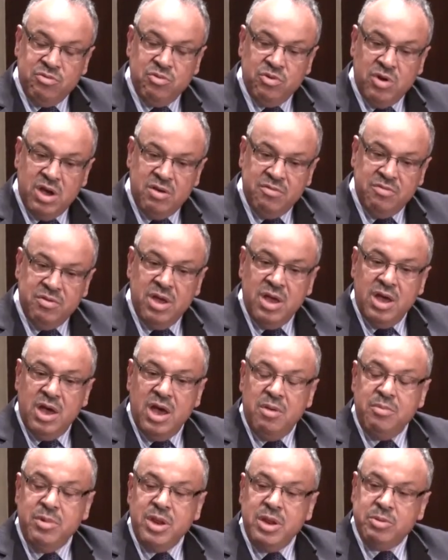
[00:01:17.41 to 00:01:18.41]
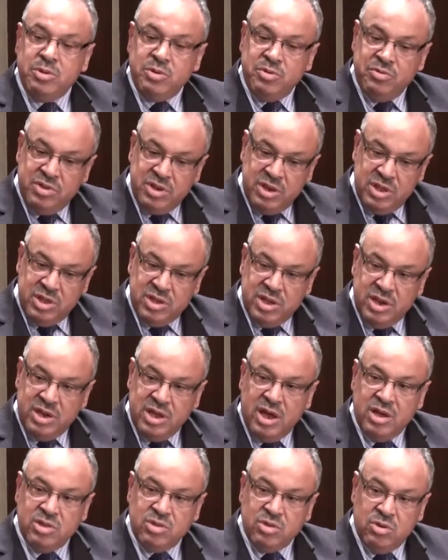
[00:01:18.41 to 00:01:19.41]
to have a minimum of 3
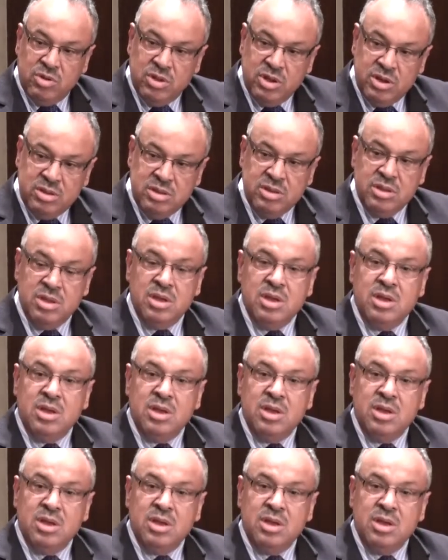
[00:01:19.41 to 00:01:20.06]
Sharia scholars.